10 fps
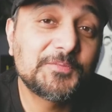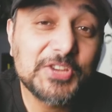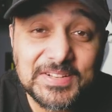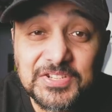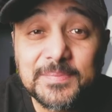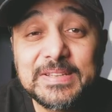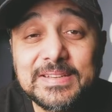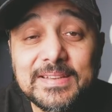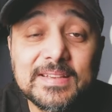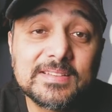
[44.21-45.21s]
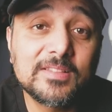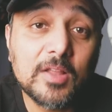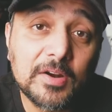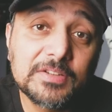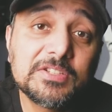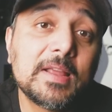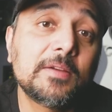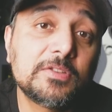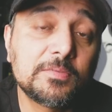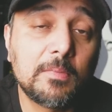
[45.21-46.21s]
ChatGPT is a large
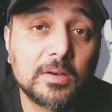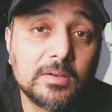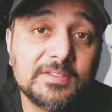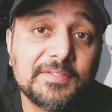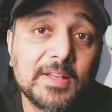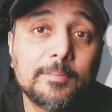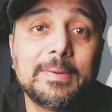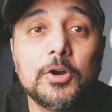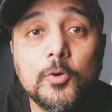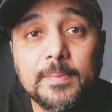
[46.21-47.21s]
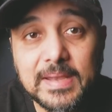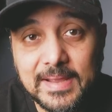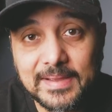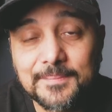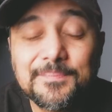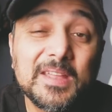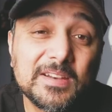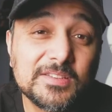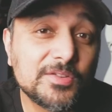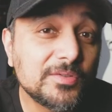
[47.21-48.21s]
language model developed by OpenAI
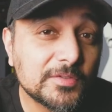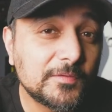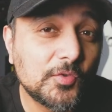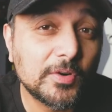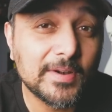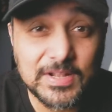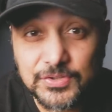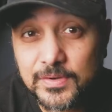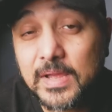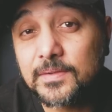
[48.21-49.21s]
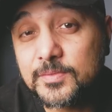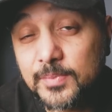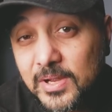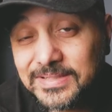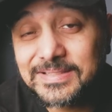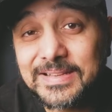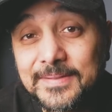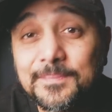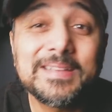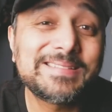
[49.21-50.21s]
that is used for natural language
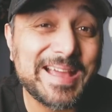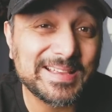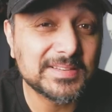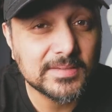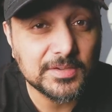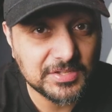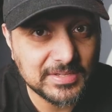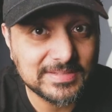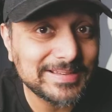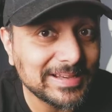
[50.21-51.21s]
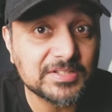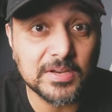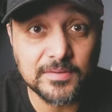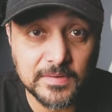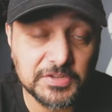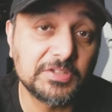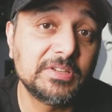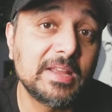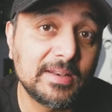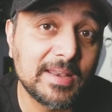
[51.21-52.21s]
processing, tasks such as text
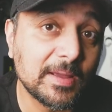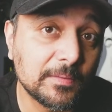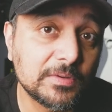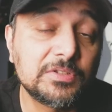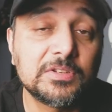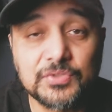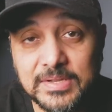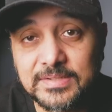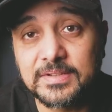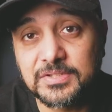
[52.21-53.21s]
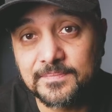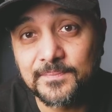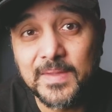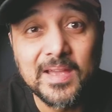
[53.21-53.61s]
generation and language translation.